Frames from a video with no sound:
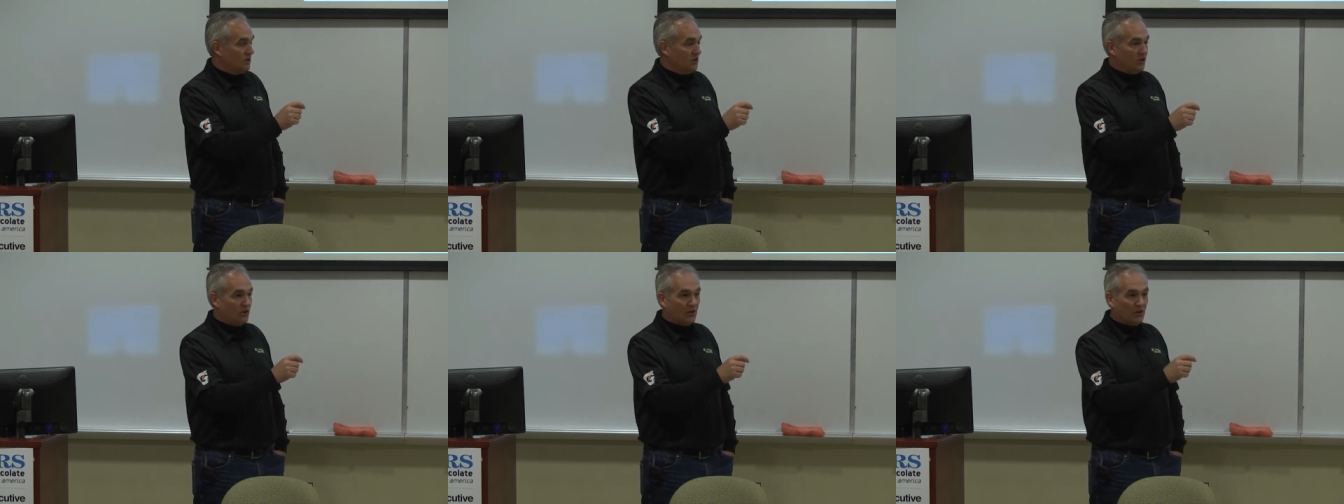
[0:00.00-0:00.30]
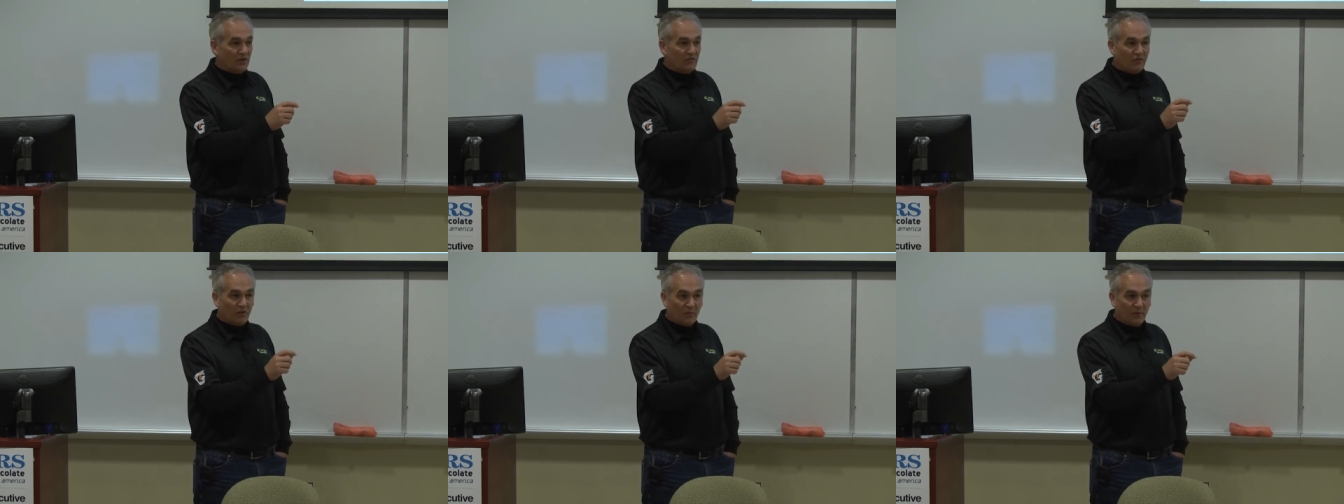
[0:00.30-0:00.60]

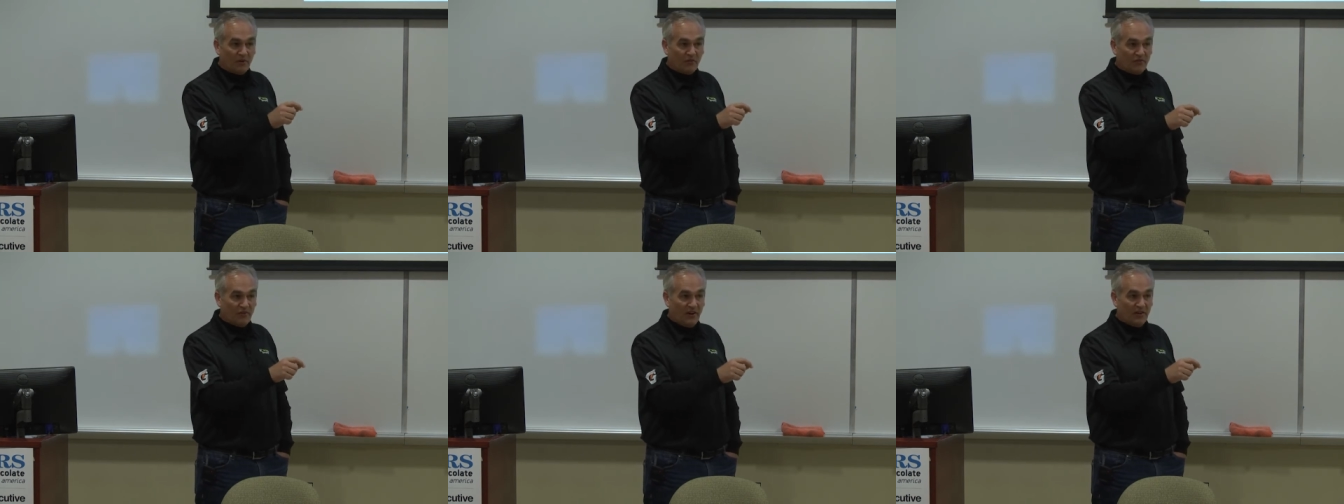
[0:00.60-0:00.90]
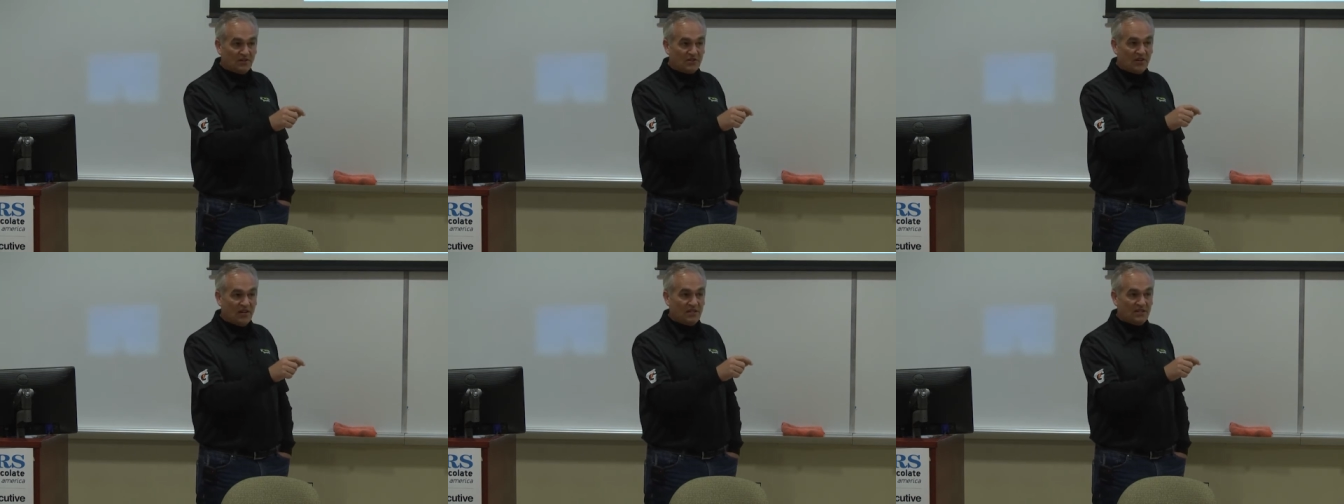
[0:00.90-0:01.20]
learning from our
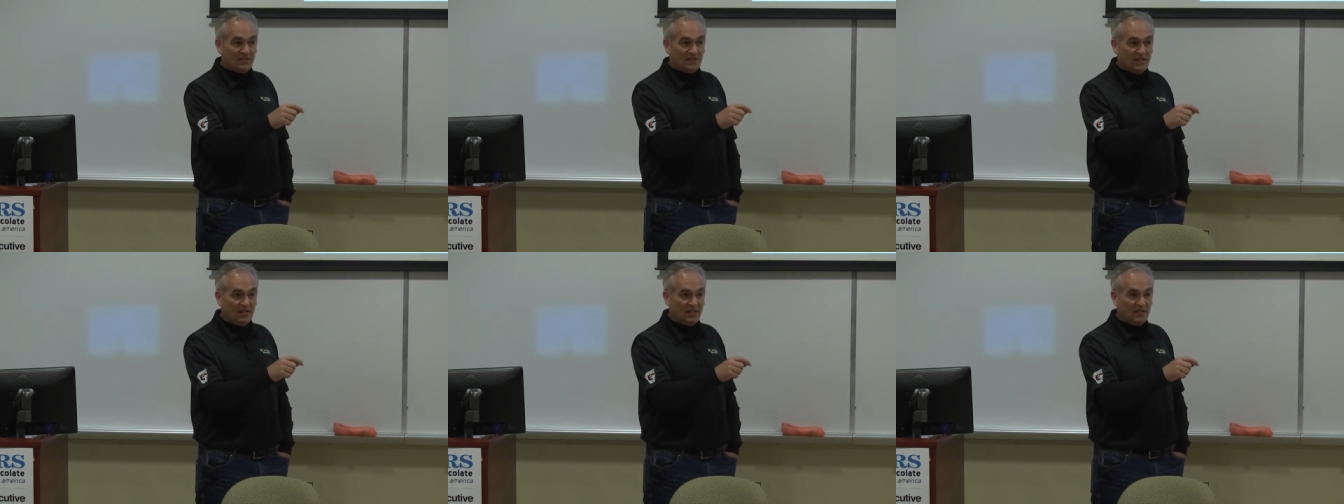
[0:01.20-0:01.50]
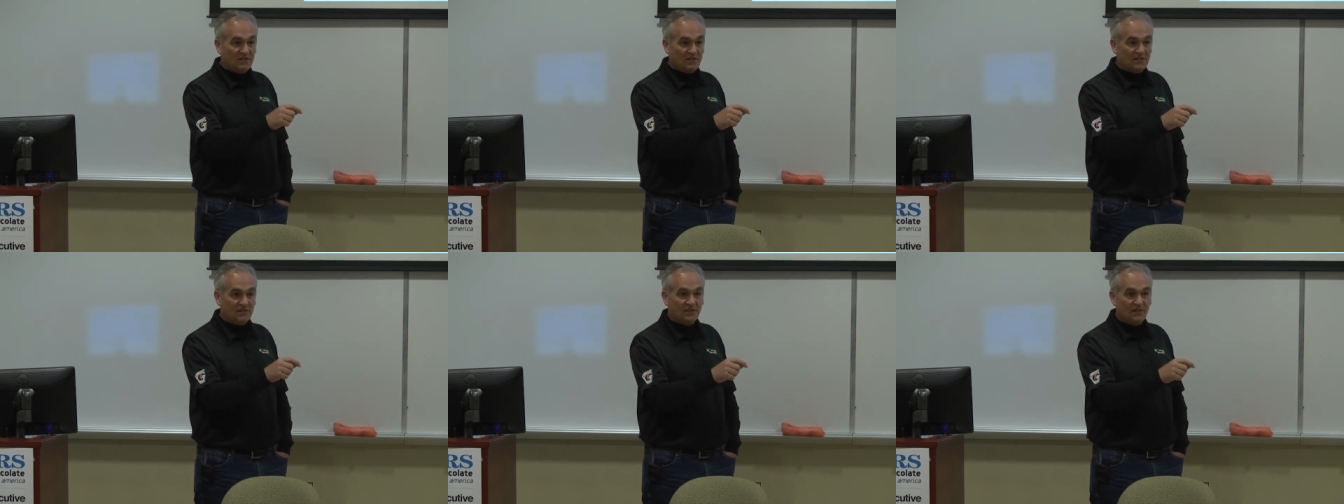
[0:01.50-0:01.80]

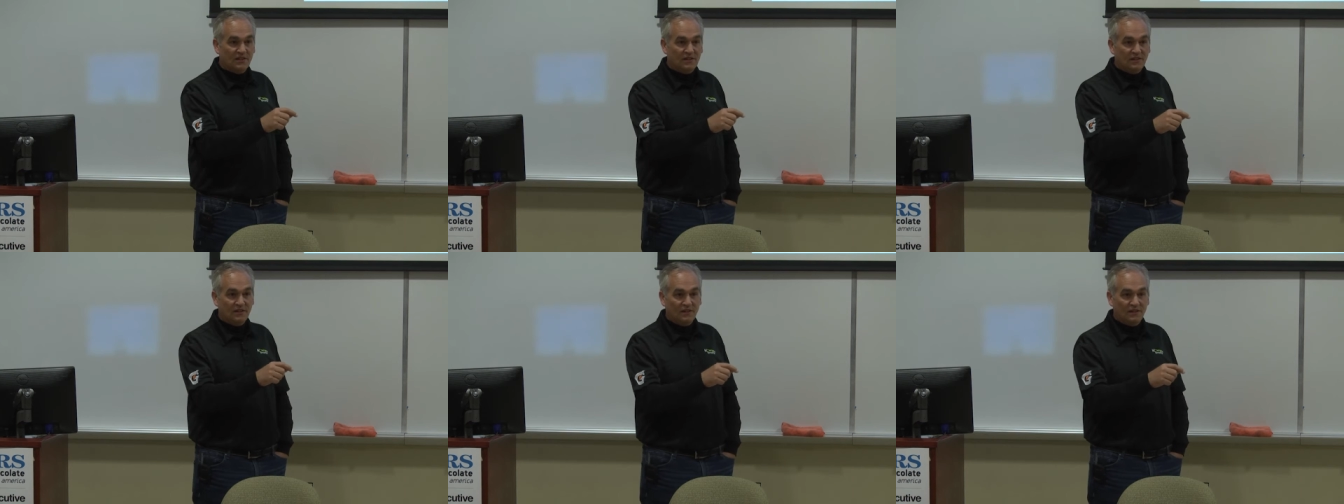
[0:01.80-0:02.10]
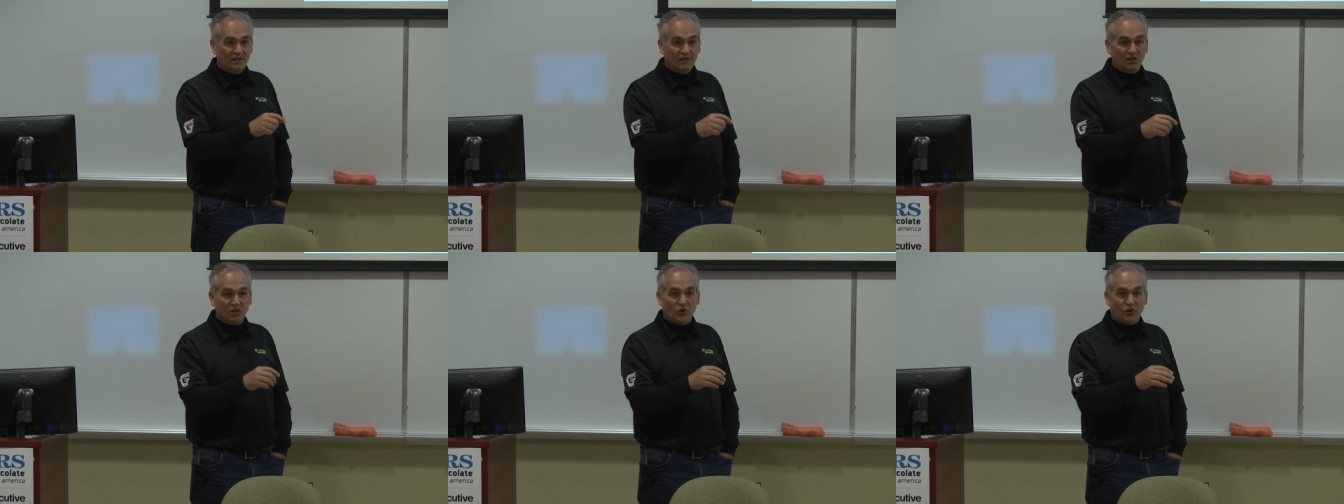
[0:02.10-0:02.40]
franchisees,
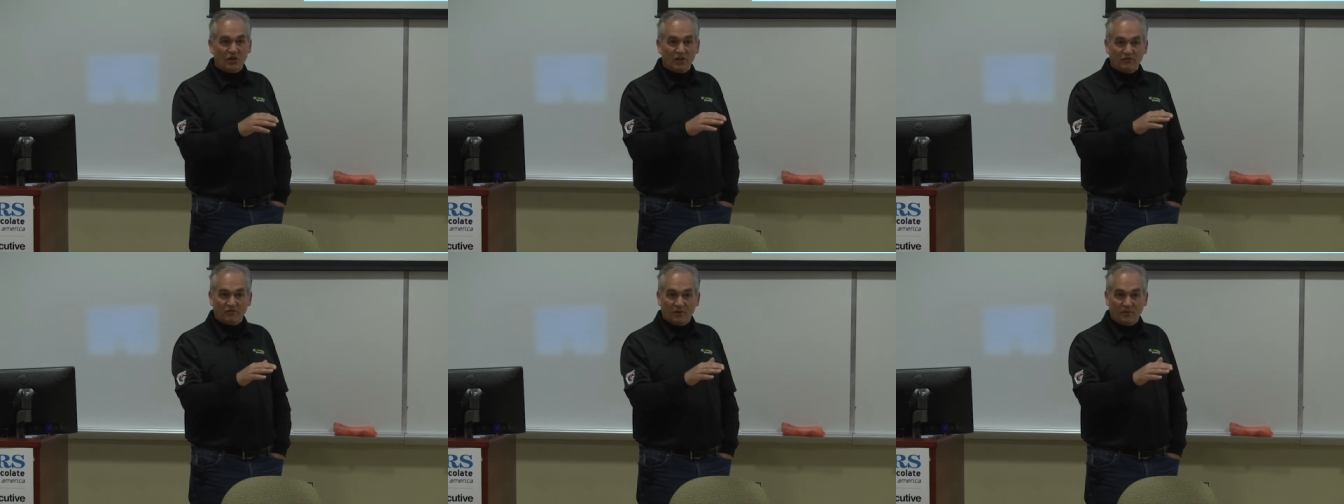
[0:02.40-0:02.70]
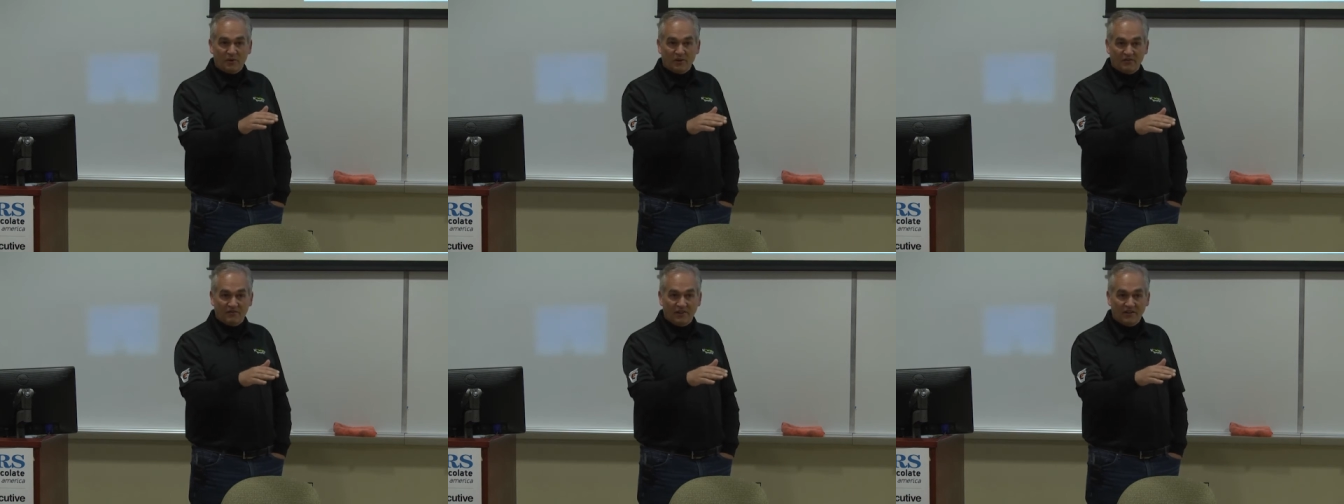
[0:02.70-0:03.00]
learning
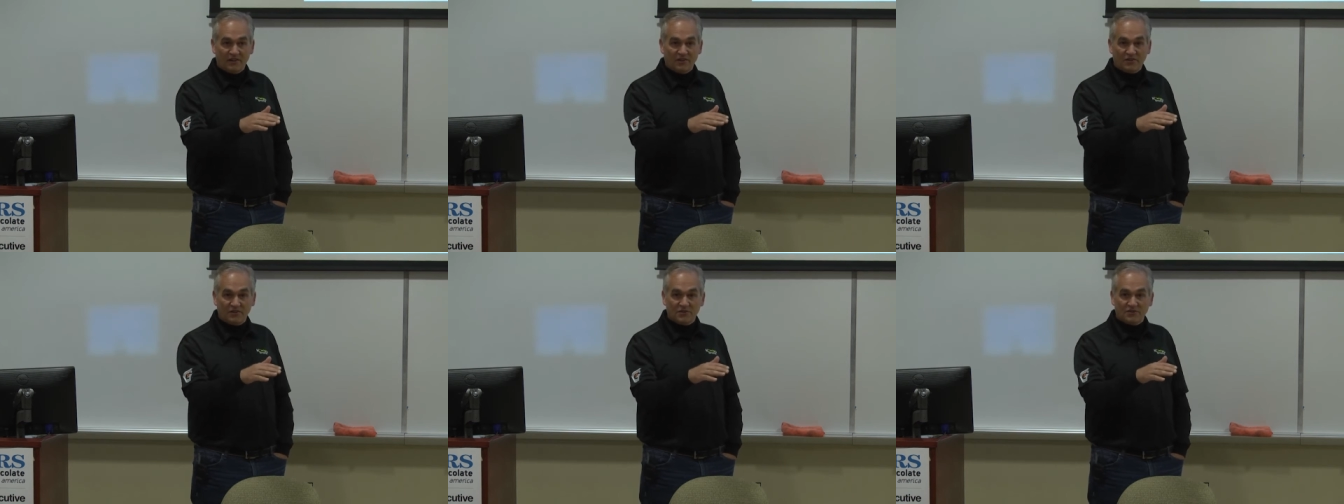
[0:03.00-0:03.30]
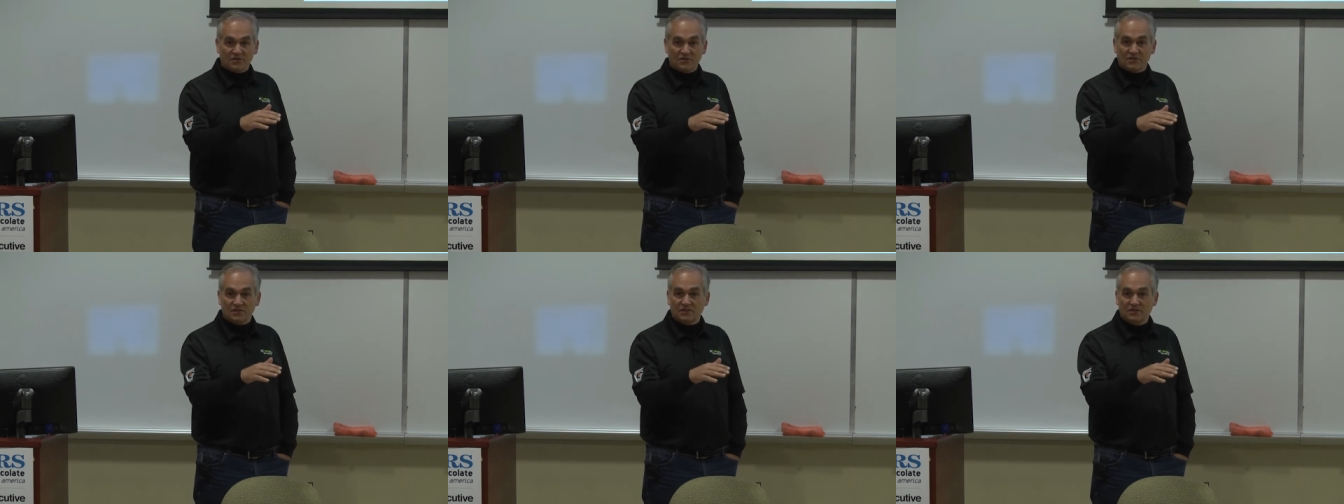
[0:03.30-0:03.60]
from our
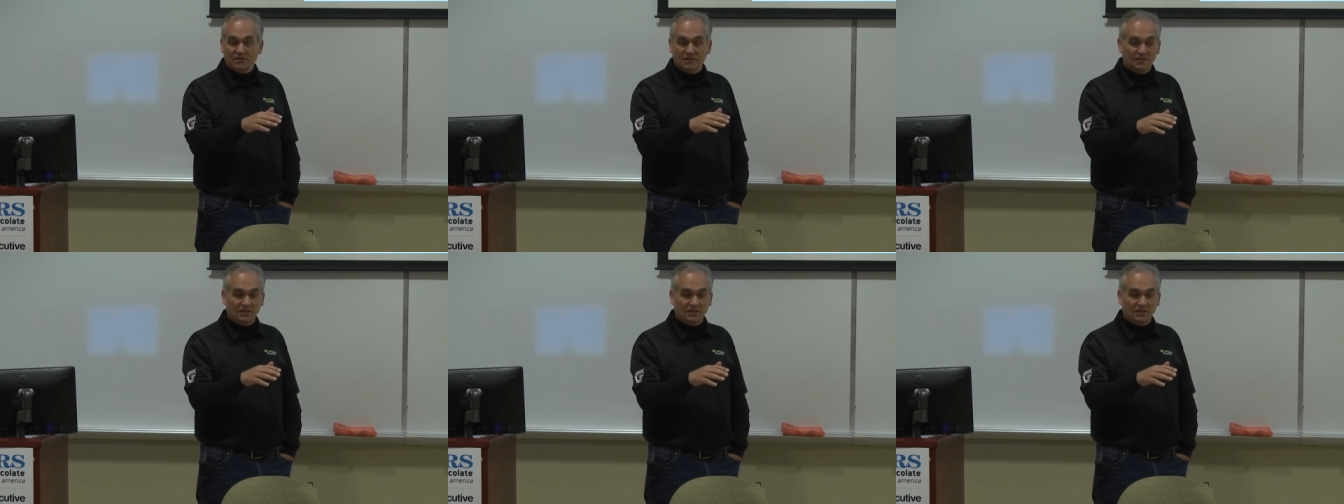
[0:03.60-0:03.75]
vendors,